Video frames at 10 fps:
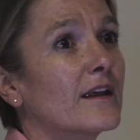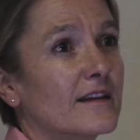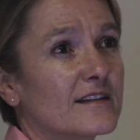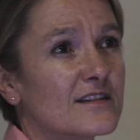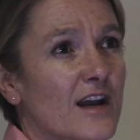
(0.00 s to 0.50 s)

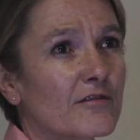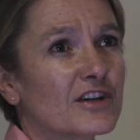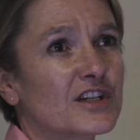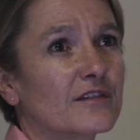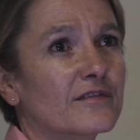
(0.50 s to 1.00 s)
this
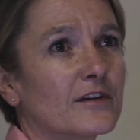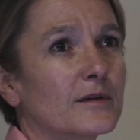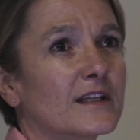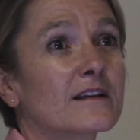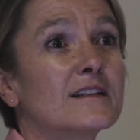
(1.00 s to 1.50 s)
nourishing
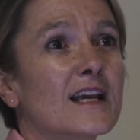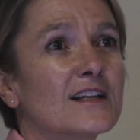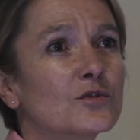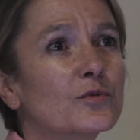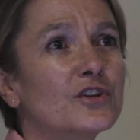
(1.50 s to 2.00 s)
fluid that
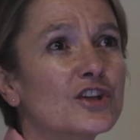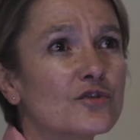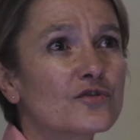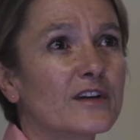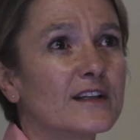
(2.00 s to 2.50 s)
contains all the
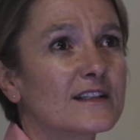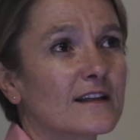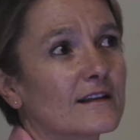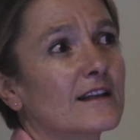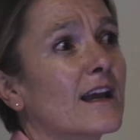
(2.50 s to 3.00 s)
nutrients
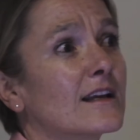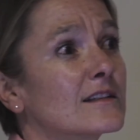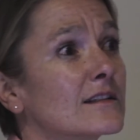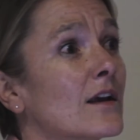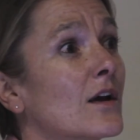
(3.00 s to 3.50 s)
that the
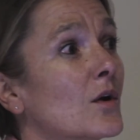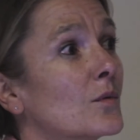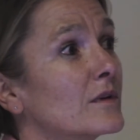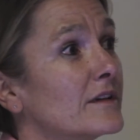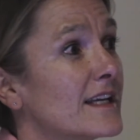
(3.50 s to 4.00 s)
eggs
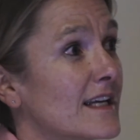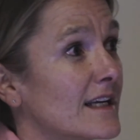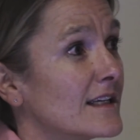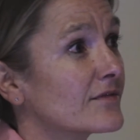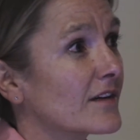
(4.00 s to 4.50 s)
will
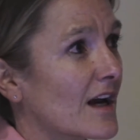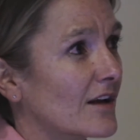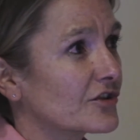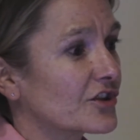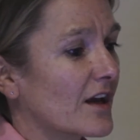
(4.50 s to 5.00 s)
need for
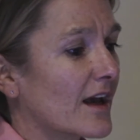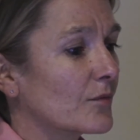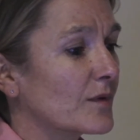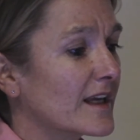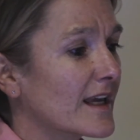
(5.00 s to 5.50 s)
culture,
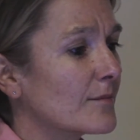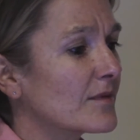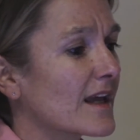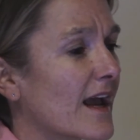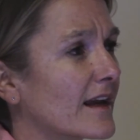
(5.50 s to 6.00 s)
and we
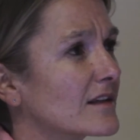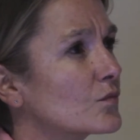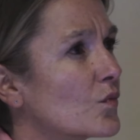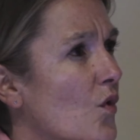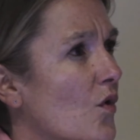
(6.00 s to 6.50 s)
keep the eggs
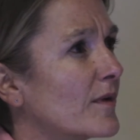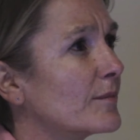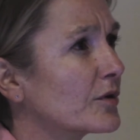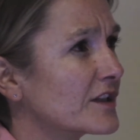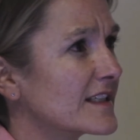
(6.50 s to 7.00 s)
warm
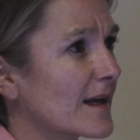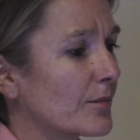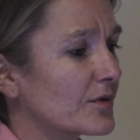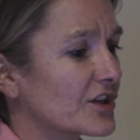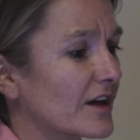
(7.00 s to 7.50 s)
at body
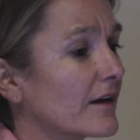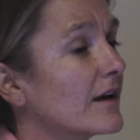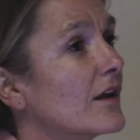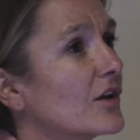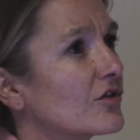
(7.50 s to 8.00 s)
temperature
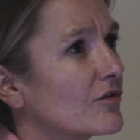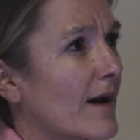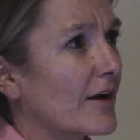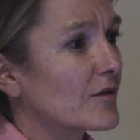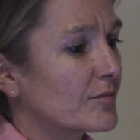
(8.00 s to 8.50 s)

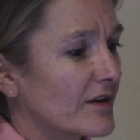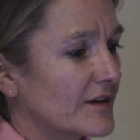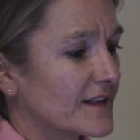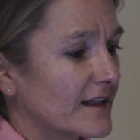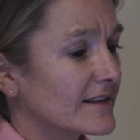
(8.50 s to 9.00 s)
throughout the
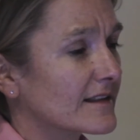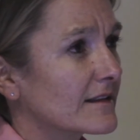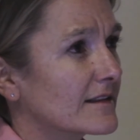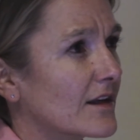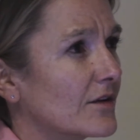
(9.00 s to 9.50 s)
process.
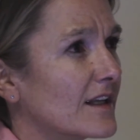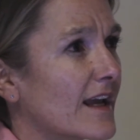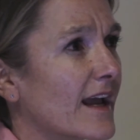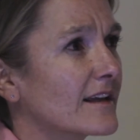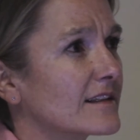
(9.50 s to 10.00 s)
So the
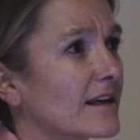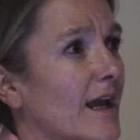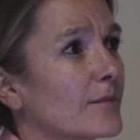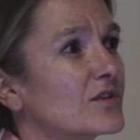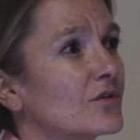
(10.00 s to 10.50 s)
eggs are
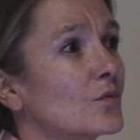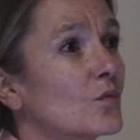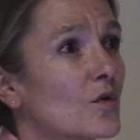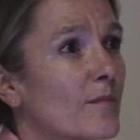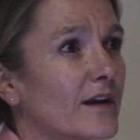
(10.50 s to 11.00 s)
kept on a
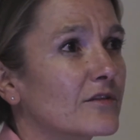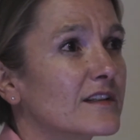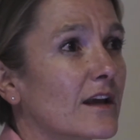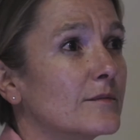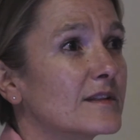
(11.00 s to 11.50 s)
warm
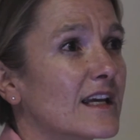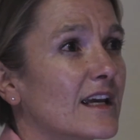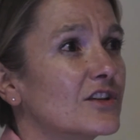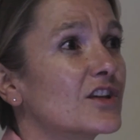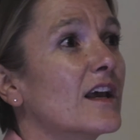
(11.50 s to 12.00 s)
microscope
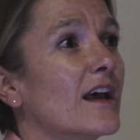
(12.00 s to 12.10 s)
stage,